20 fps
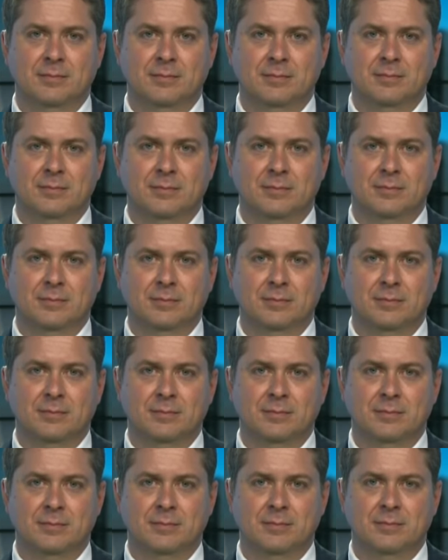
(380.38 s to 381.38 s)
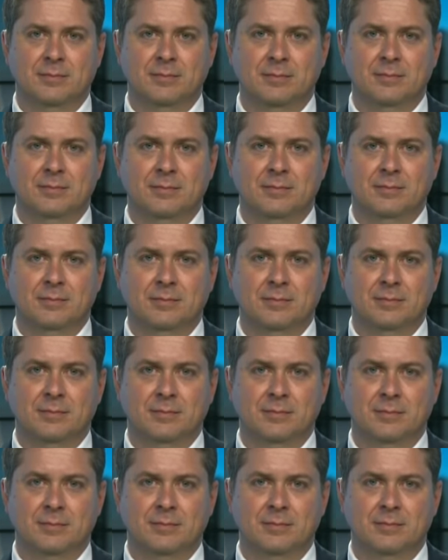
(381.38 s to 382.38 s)

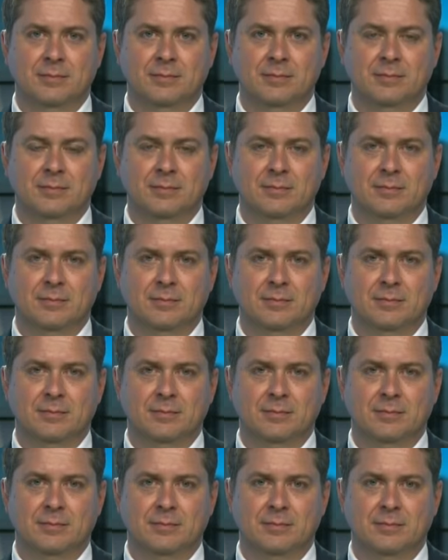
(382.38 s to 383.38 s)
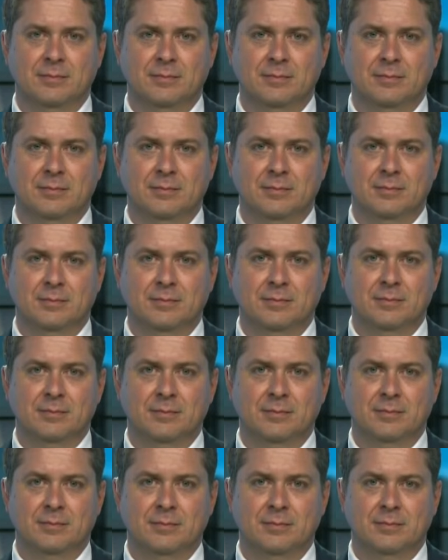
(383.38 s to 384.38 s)

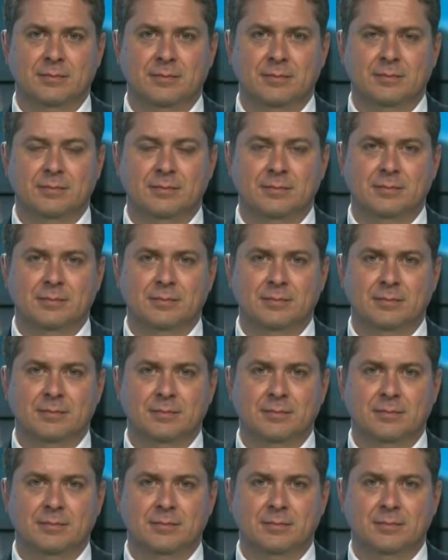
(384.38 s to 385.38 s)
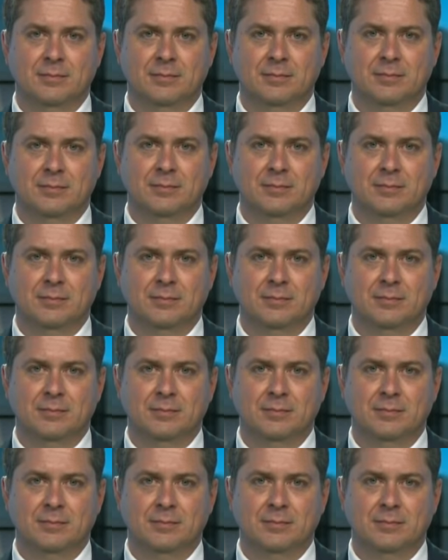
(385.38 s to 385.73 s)
This person isn't speaking.